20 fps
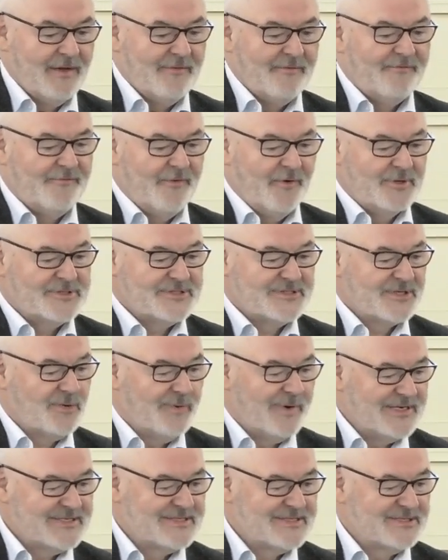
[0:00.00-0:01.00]
first
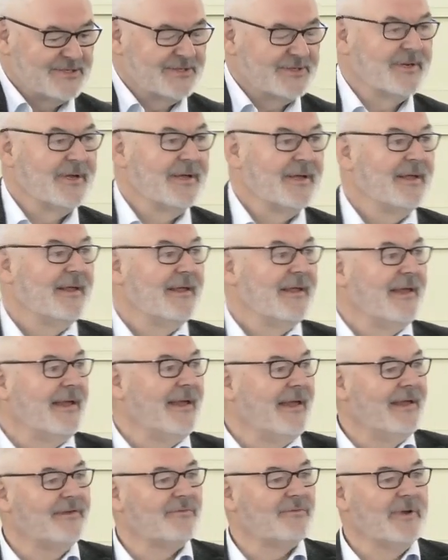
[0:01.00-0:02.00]
question
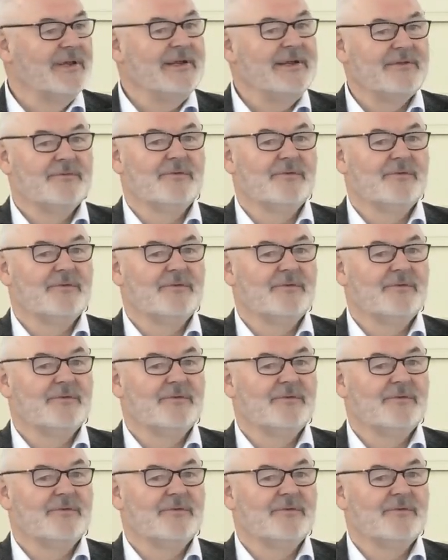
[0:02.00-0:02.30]
is really